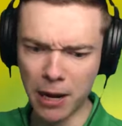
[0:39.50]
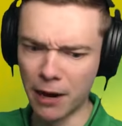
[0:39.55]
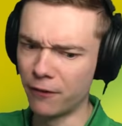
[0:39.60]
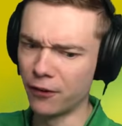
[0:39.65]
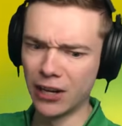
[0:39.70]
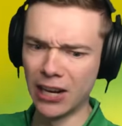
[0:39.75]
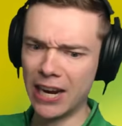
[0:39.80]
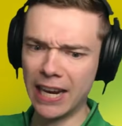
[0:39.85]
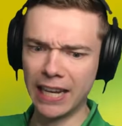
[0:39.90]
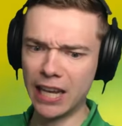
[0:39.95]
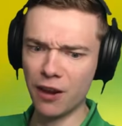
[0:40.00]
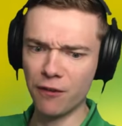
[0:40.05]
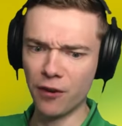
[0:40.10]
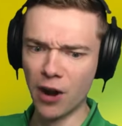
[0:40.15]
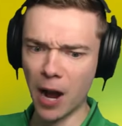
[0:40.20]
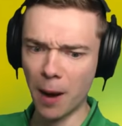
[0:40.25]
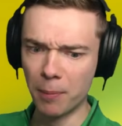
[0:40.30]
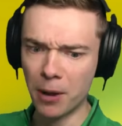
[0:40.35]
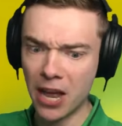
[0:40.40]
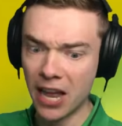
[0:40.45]
never gonna give
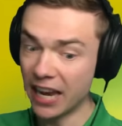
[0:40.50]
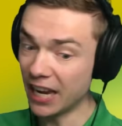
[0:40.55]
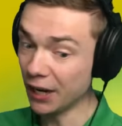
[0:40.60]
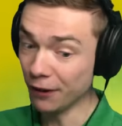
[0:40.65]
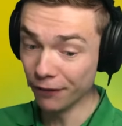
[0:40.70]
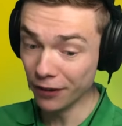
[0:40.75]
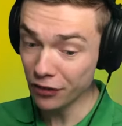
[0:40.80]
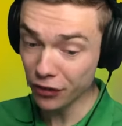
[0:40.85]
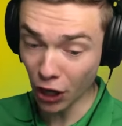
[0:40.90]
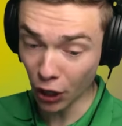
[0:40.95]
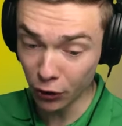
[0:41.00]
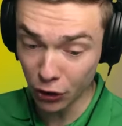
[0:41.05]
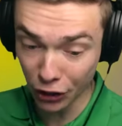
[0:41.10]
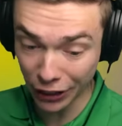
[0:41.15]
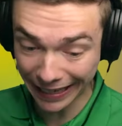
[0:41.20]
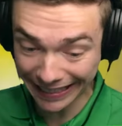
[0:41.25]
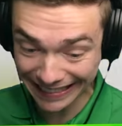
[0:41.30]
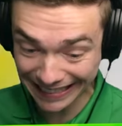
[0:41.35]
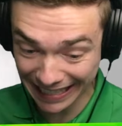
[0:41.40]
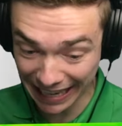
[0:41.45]
up. Even though you
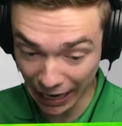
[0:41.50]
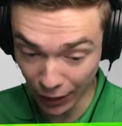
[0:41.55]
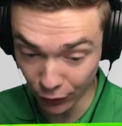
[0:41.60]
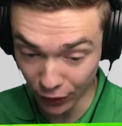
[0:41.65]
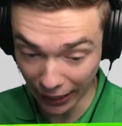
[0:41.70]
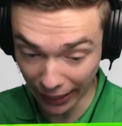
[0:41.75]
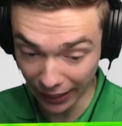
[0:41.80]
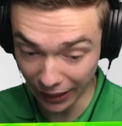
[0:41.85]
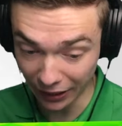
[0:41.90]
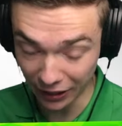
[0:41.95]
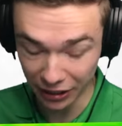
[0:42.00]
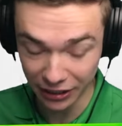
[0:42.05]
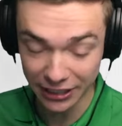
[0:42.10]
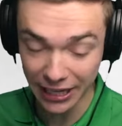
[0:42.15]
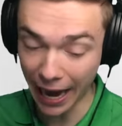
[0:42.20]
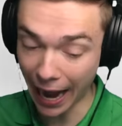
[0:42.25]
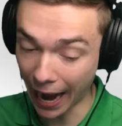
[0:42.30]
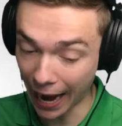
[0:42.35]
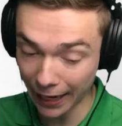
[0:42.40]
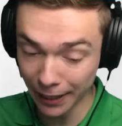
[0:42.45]
get scary aliens,
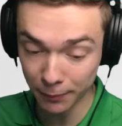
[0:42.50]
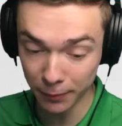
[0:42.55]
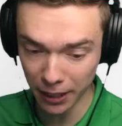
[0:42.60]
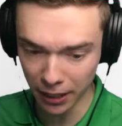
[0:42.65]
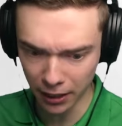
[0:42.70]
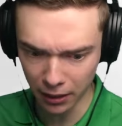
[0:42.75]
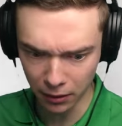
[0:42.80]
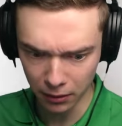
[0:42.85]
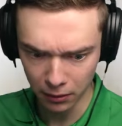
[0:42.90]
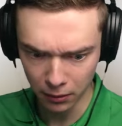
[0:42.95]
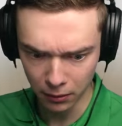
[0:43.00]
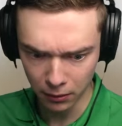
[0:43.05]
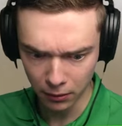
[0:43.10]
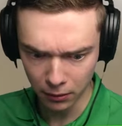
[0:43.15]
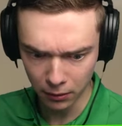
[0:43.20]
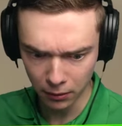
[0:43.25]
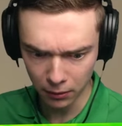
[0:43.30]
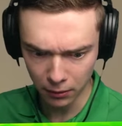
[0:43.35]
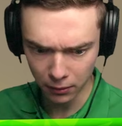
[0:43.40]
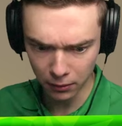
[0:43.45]
I am gonna...
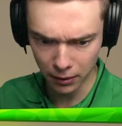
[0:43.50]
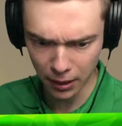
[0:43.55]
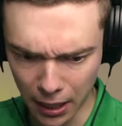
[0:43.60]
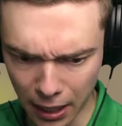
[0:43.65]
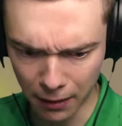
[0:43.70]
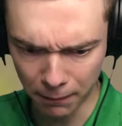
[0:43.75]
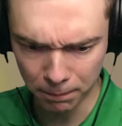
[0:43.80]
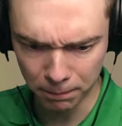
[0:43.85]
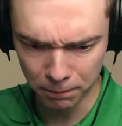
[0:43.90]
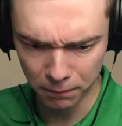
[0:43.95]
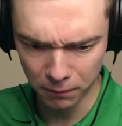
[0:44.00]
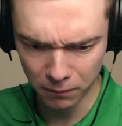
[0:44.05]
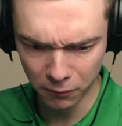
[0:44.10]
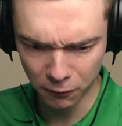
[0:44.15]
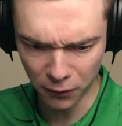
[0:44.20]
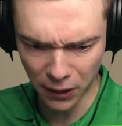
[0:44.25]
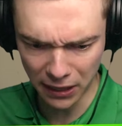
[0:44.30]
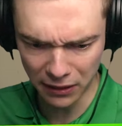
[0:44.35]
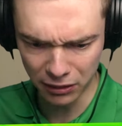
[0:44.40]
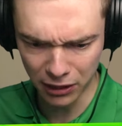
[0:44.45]

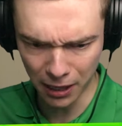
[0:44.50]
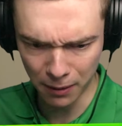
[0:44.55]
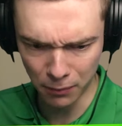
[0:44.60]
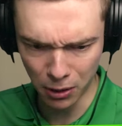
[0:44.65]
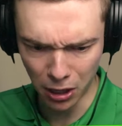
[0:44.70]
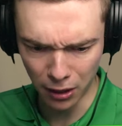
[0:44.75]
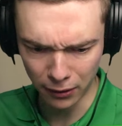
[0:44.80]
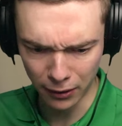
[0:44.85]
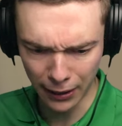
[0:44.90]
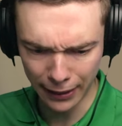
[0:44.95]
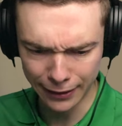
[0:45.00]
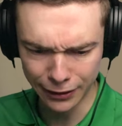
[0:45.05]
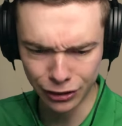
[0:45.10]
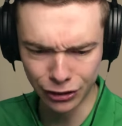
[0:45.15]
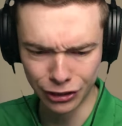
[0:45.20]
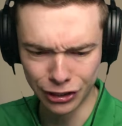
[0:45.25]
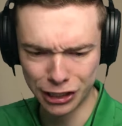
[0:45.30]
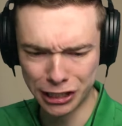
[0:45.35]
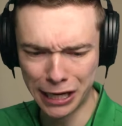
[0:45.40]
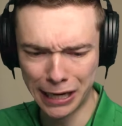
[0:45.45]
find them all. All right, he's
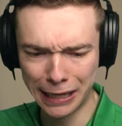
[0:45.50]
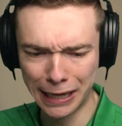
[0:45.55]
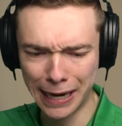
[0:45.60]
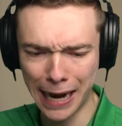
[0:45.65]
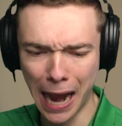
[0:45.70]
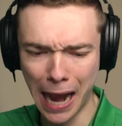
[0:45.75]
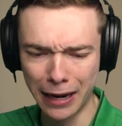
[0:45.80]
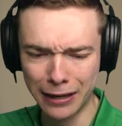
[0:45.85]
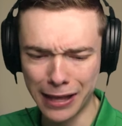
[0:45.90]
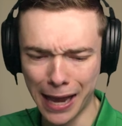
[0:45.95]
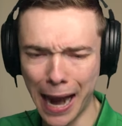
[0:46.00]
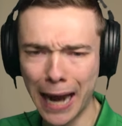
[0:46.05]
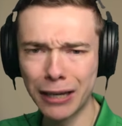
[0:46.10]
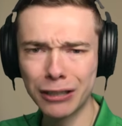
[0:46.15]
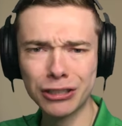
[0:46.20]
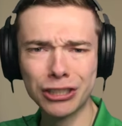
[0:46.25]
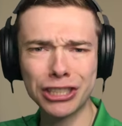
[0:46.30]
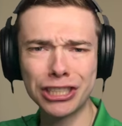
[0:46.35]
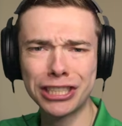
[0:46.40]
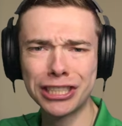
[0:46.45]
just sneaking out of there. I
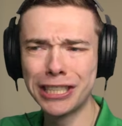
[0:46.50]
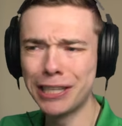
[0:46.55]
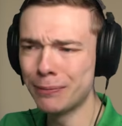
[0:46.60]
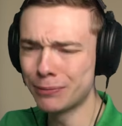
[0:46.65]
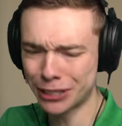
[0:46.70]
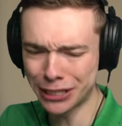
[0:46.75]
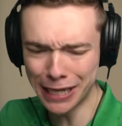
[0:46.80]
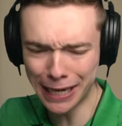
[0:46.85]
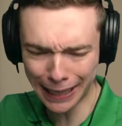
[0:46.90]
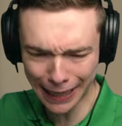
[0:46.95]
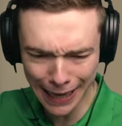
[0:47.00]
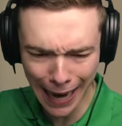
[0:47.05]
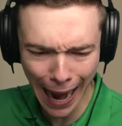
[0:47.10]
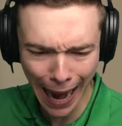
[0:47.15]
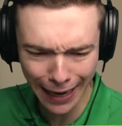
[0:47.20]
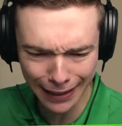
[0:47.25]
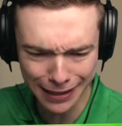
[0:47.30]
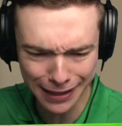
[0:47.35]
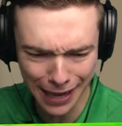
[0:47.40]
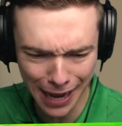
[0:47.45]
could just see him sneaking
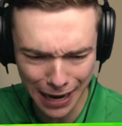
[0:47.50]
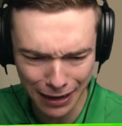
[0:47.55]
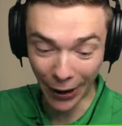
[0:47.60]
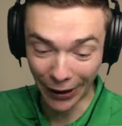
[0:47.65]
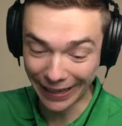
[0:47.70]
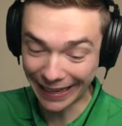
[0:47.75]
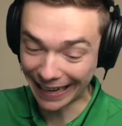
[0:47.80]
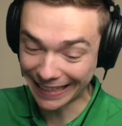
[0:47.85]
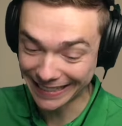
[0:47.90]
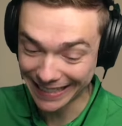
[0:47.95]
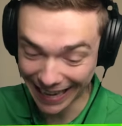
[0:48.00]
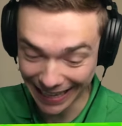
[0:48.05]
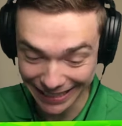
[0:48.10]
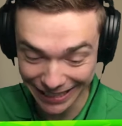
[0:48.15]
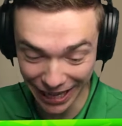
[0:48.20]
out of there. All right, guys, next